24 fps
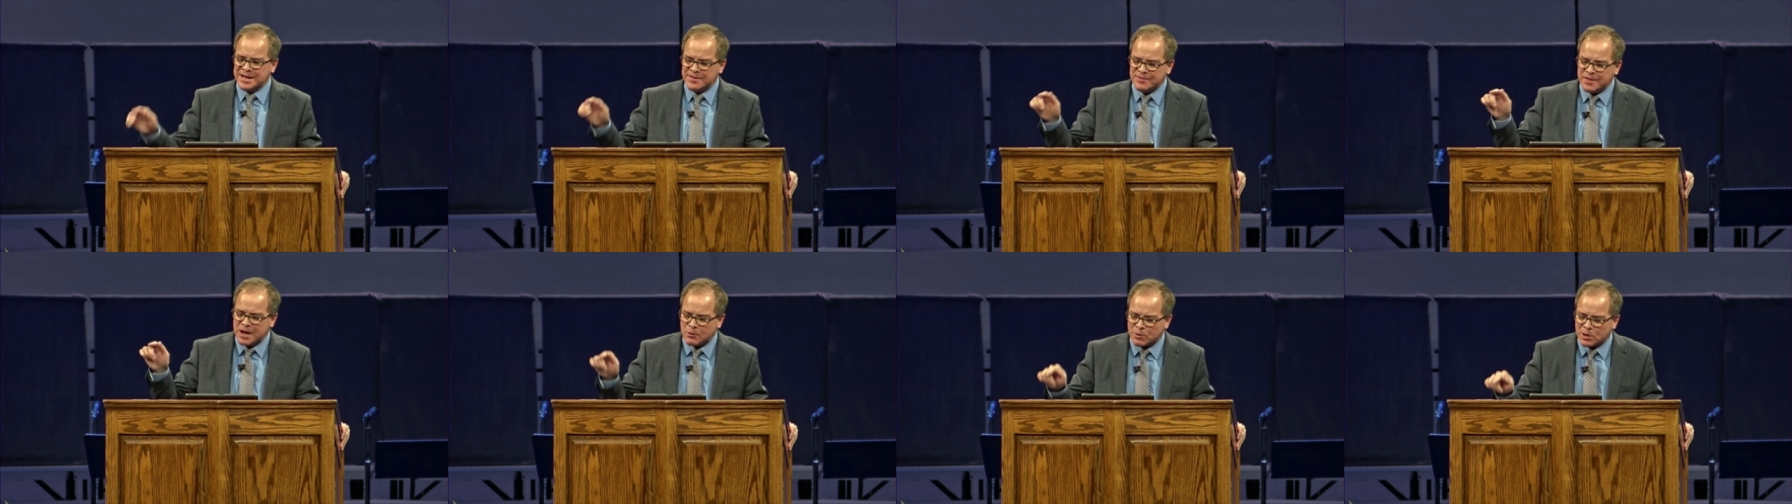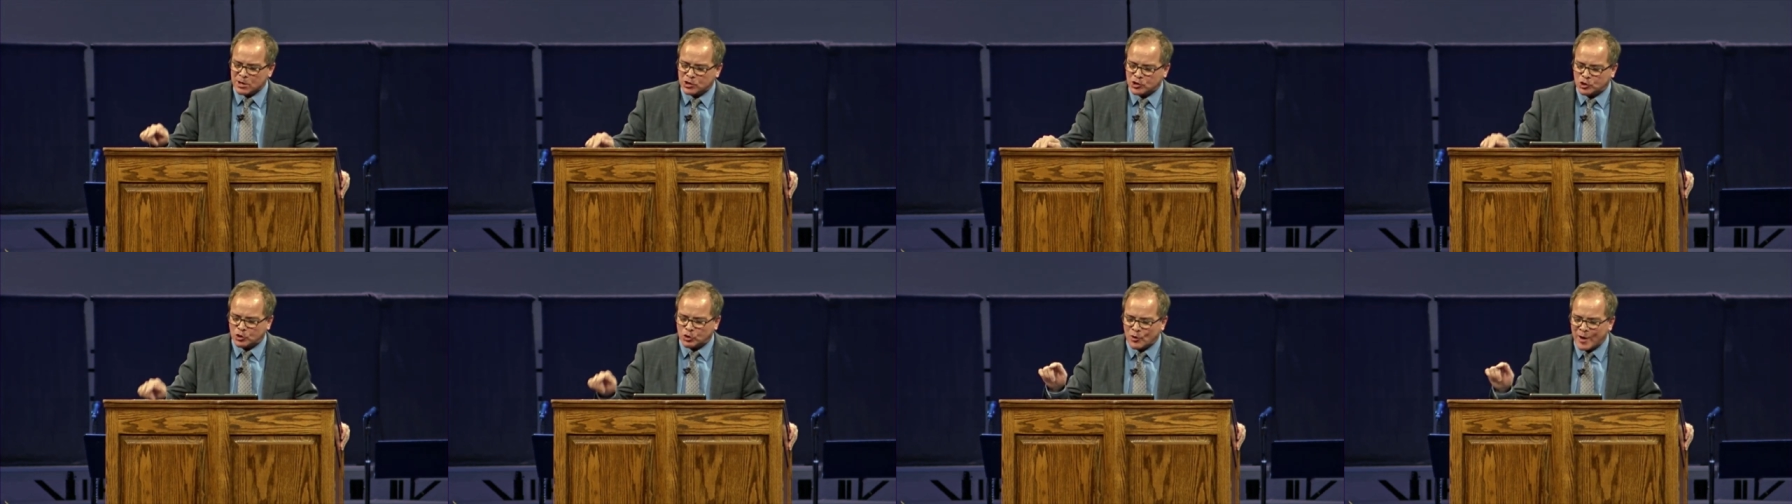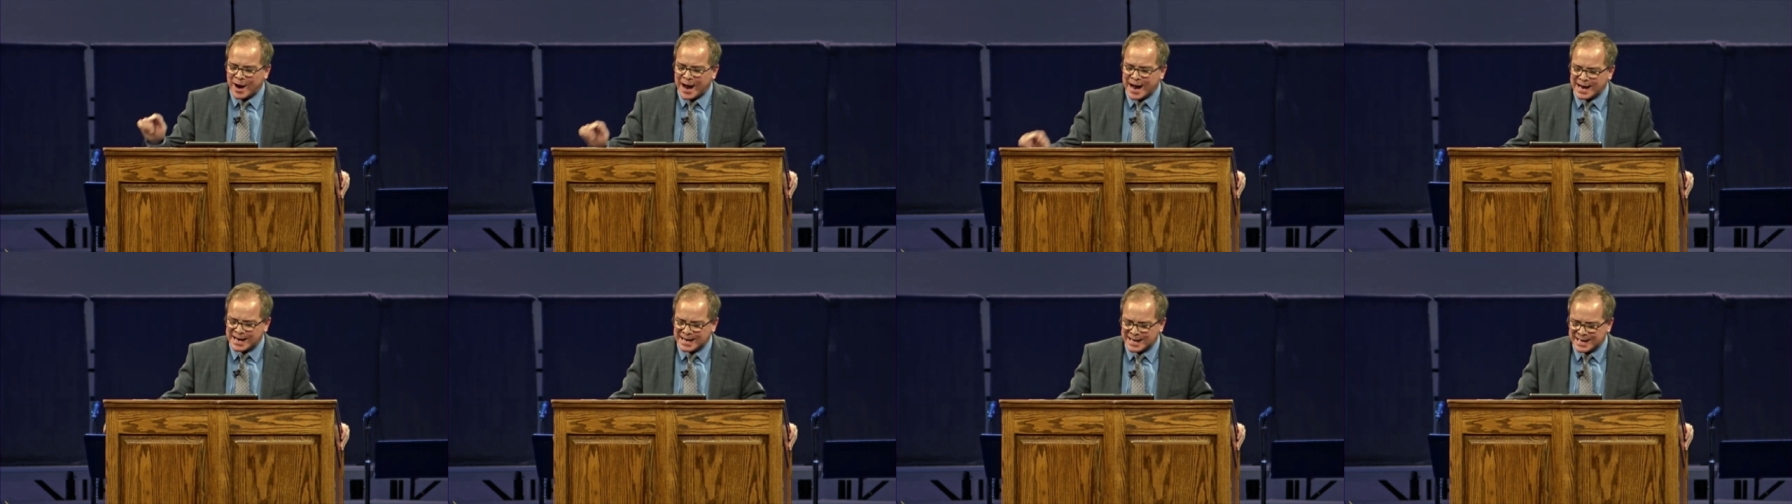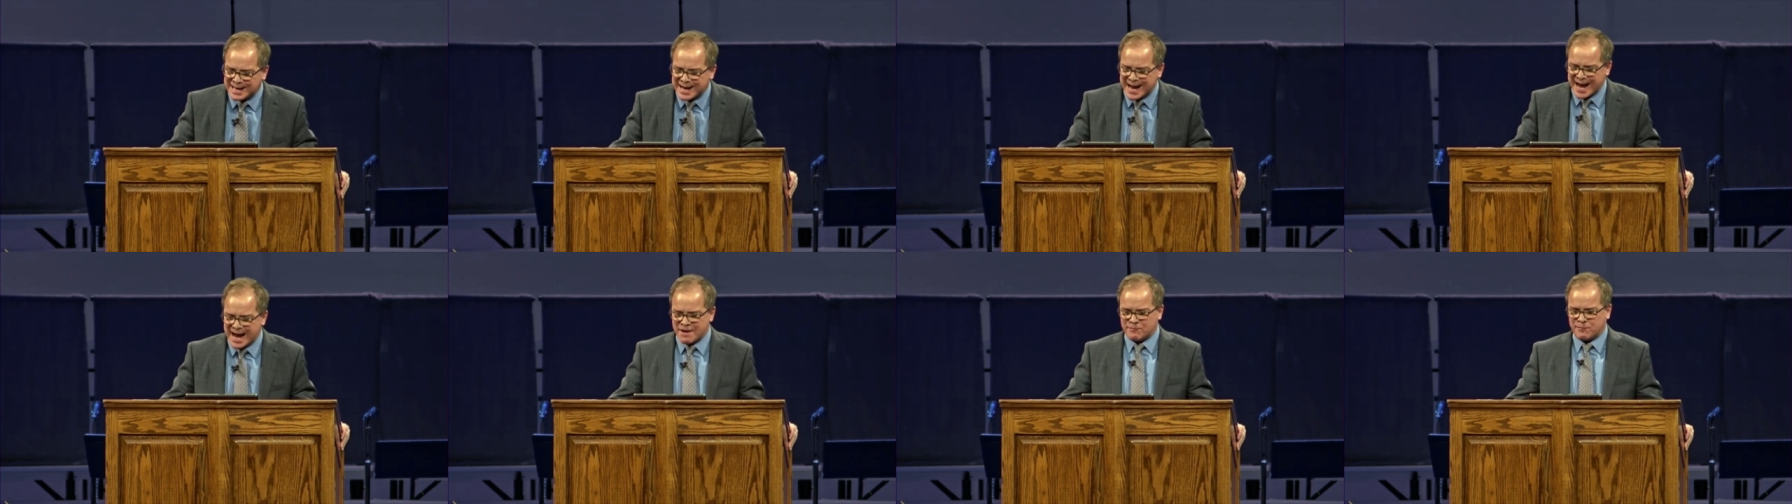They were
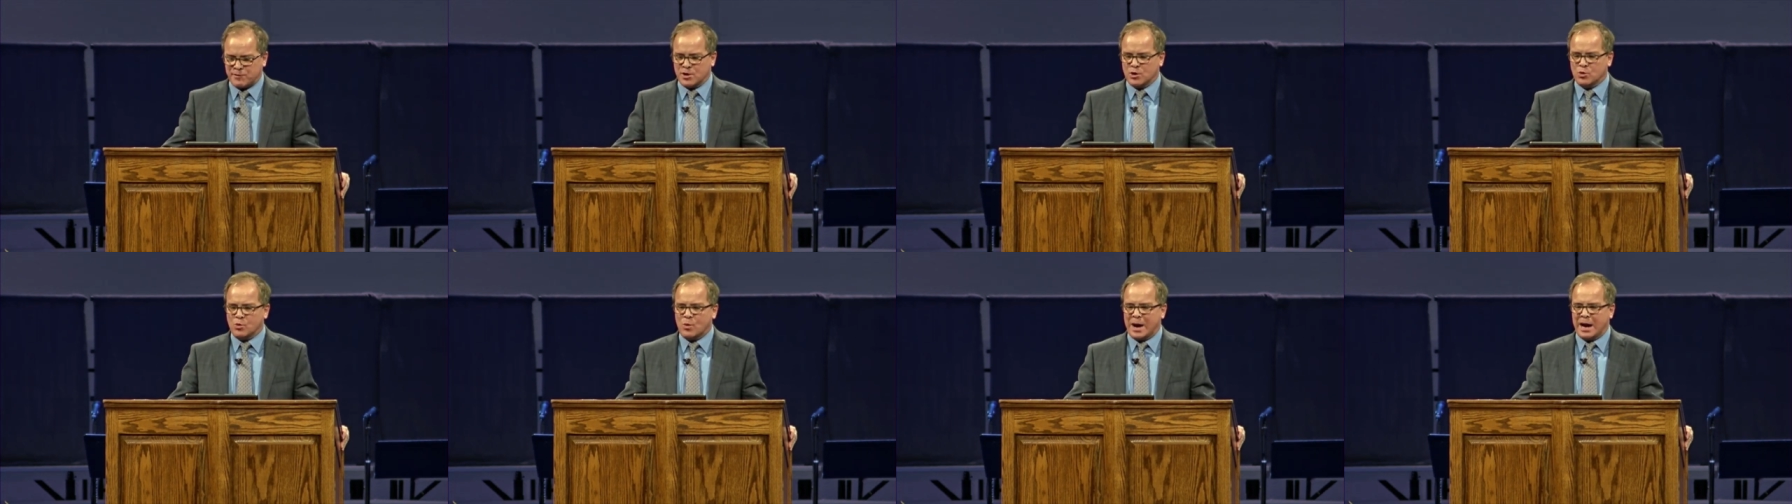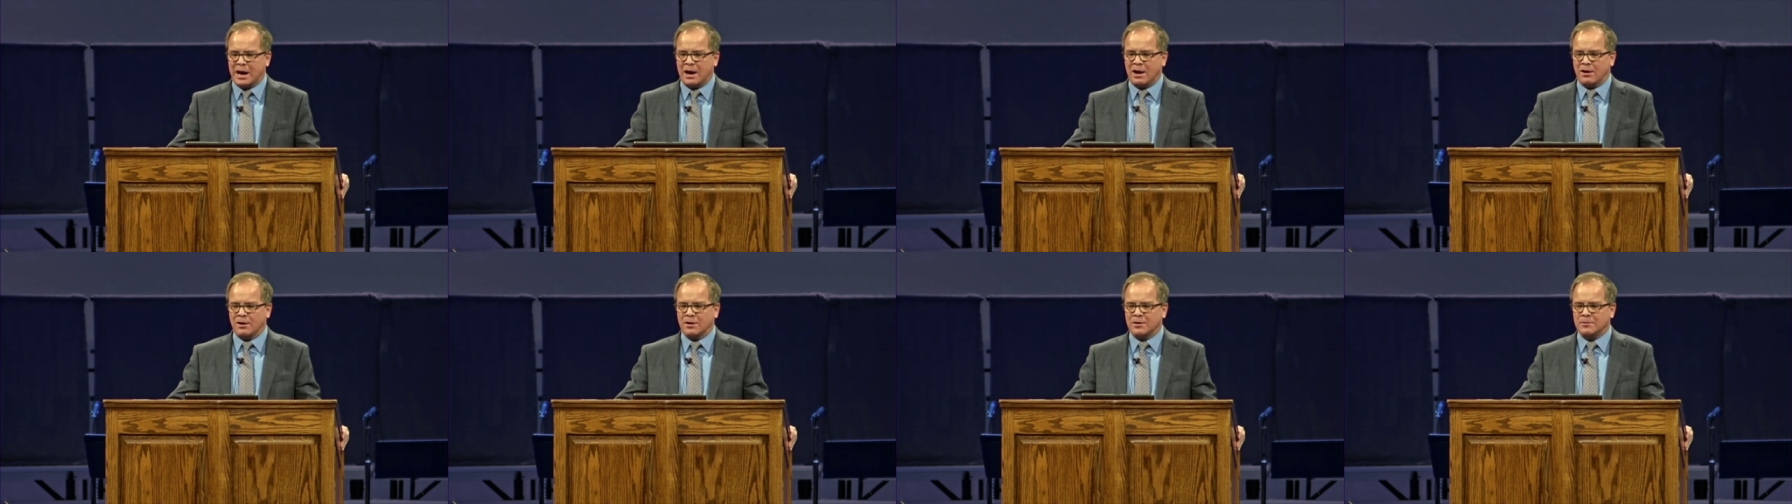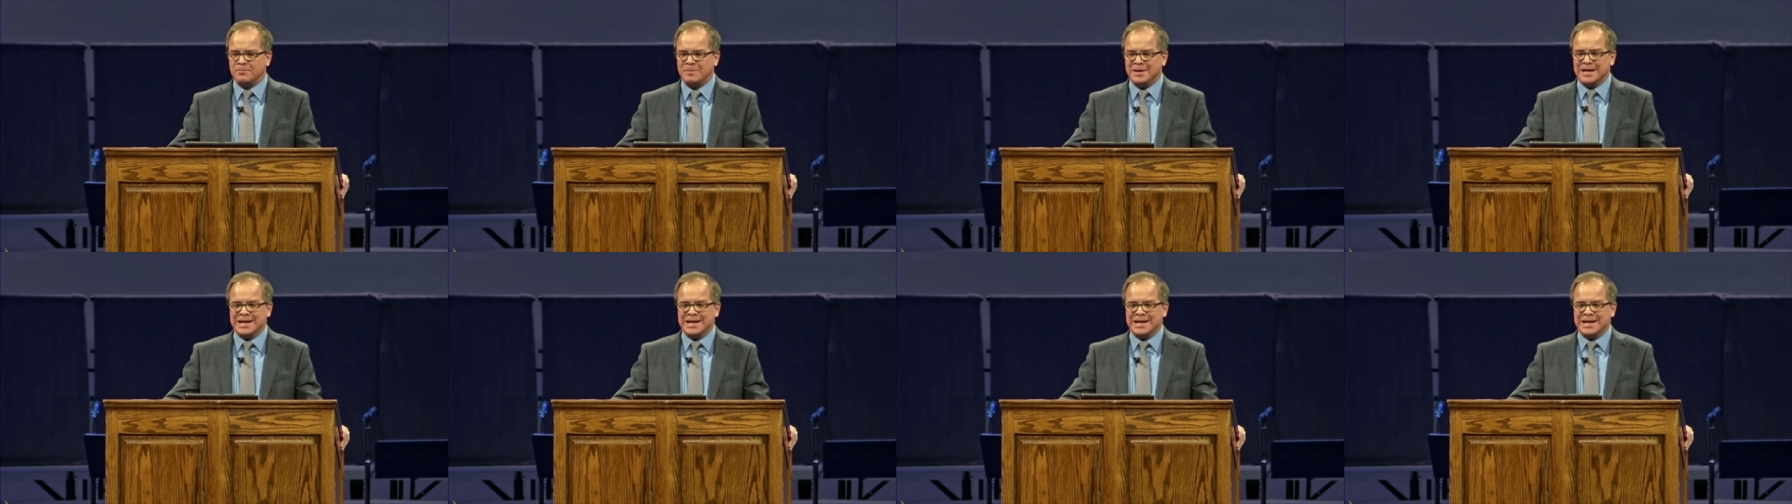crying everywhere.